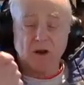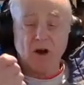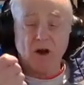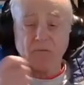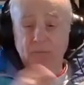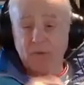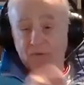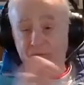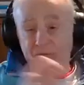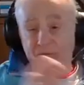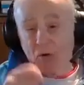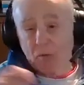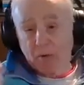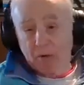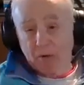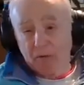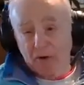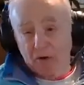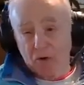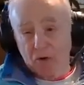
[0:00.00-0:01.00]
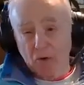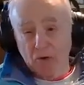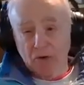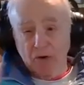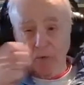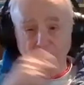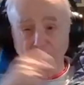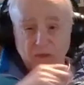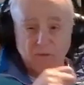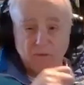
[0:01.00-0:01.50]
off before we
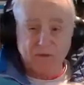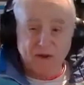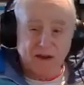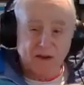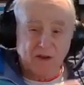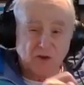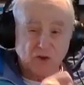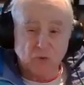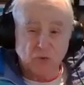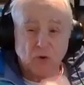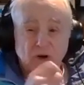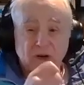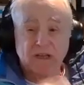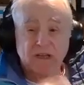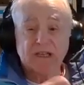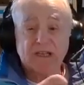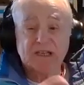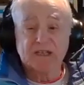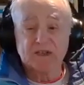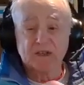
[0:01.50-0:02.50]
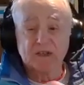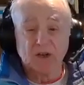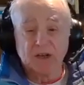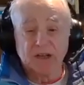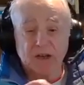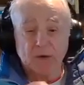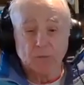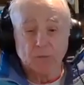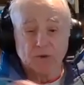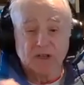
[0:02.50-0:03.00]
recorded with the fact that you are
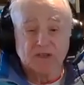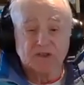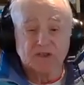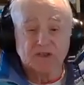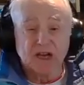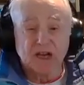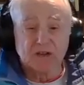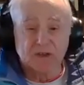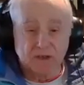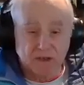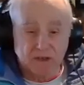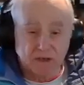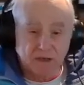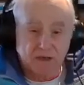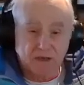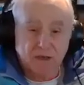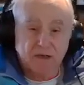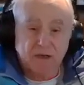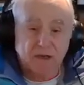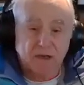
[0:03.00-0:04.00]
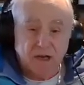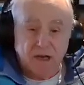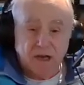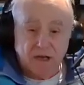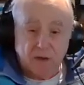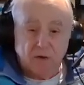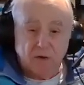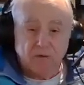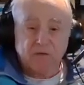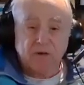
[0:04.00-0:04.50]
easily rejected.
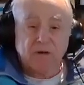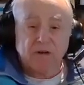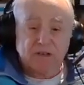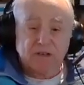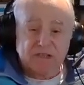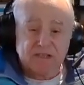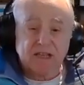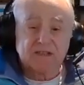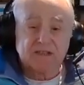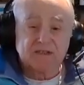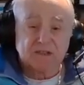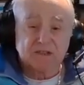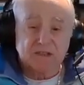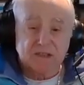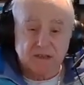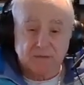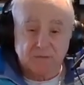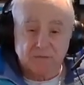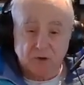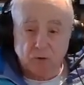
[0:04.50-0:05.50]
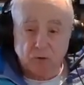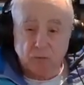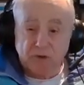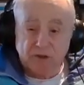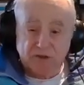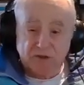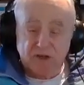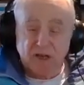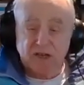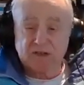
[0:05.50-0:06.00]
You're very sensitive to
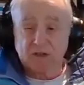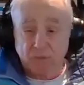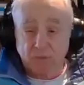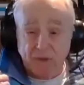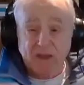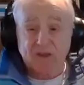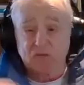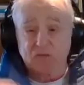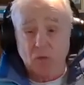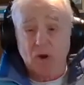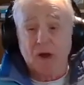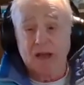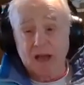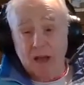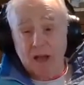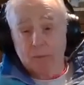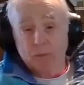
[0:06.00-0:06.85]
rejection. That's why I